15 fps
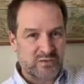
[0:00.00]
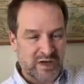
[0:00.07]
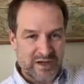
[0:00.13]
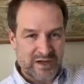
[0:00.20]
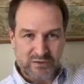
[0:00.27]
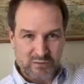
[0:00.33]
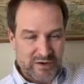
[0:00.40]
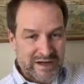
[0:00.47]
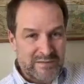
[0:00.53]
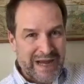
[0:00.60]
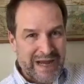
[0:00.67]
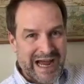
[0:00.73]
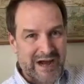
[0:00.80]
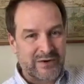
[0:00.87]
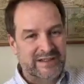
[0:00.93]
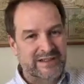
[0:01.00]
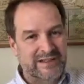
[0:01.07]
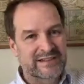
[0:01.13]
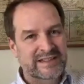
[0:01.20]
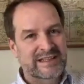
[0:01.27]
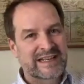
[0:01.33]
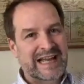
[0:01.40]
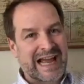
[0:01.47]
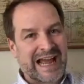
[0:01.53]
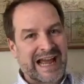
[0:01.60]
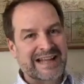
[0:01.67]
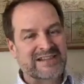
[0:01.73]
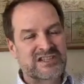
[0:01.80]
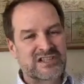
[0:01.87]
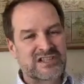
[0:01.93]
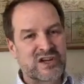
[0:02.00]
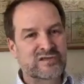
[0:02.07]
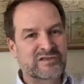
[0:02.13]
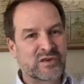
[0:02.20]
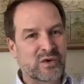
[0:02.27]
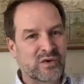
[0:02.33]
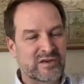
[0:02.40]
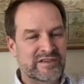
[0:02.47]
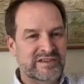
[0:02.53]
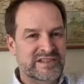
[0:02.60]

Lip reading: wind power, and so forth.